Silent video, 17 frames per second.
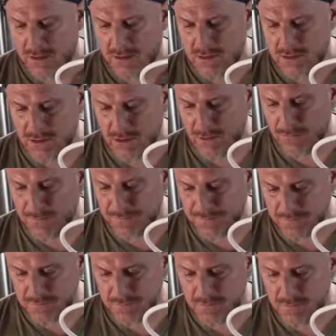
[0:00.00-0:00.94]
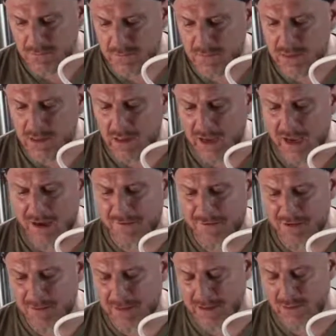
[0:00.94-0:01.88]
So
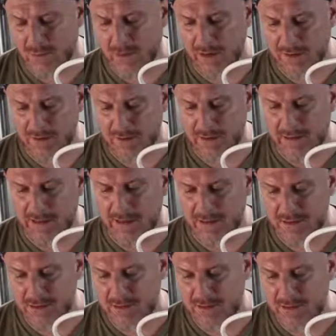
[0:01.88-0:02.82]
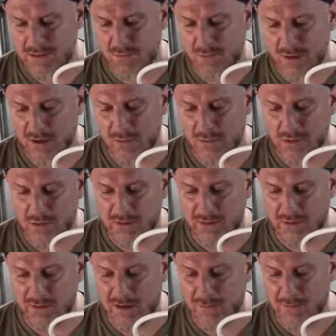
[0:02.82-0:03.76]
after about 20, 30 gallons, this water will
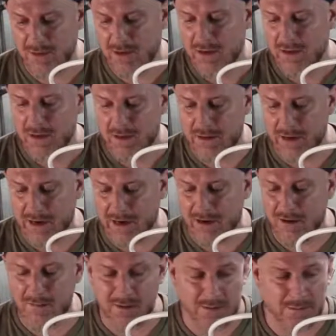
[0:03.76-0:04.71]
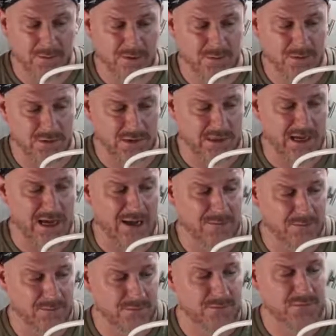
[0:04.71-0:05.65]
clear up. The air bubbles will
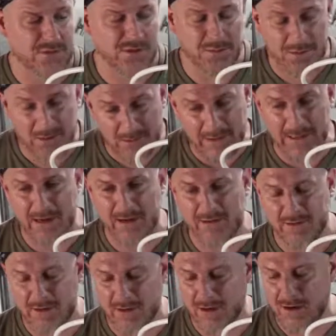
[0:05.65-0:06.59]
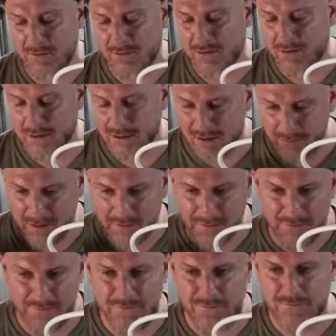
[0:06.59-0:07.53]
stop spewing out of the carbon. It'll be
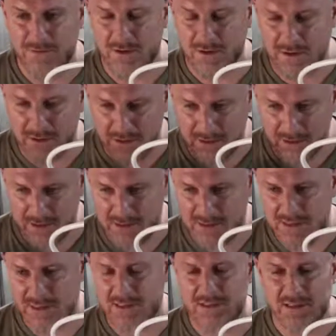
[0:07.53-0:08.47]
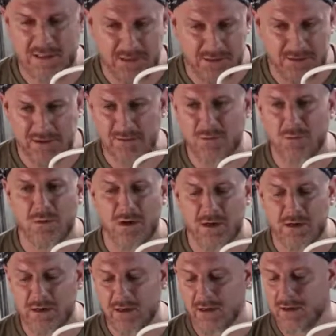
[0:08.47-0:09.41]
a, a consistent stream of
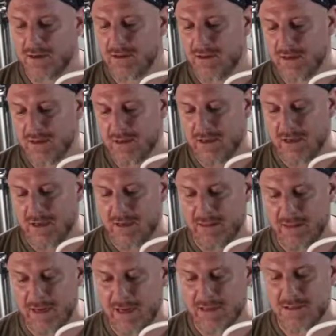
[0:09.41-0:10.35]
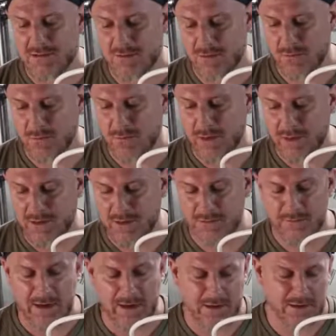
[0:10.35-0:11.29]
water and that's when you're
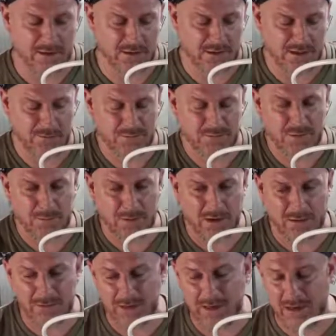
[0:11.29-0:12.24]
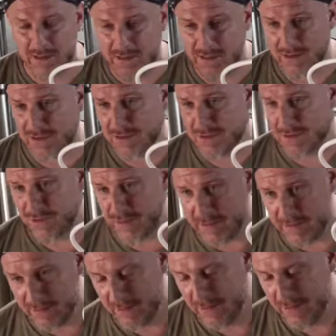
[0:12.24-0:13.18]
ready to hook it up to a pump. Now I'll tell you a
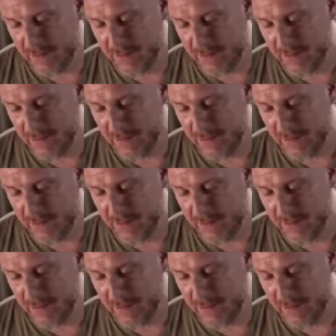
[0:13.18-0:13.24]
trick.